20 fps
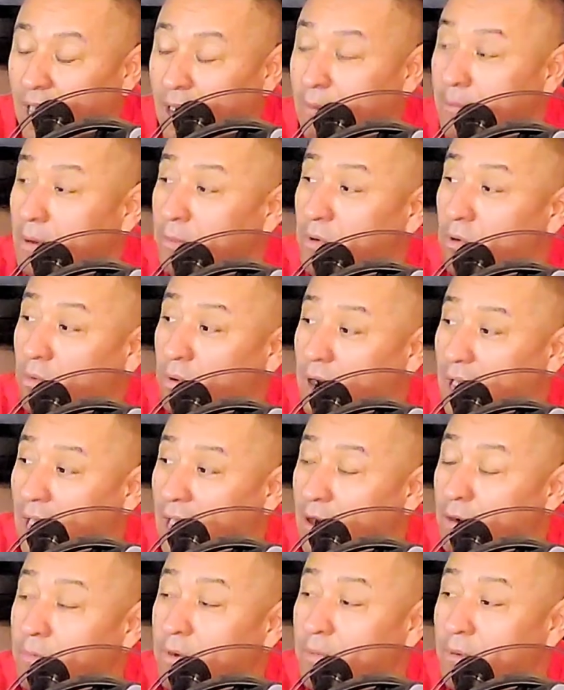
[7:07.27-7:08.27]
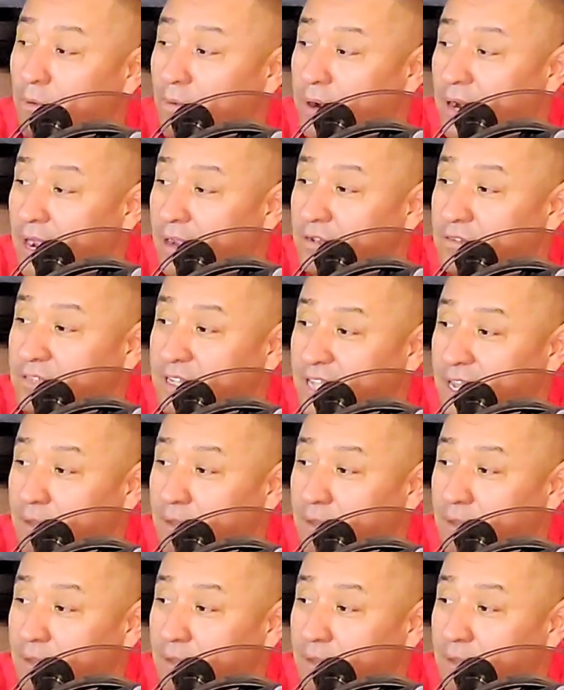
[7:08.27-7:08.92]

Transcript: I remember when I used to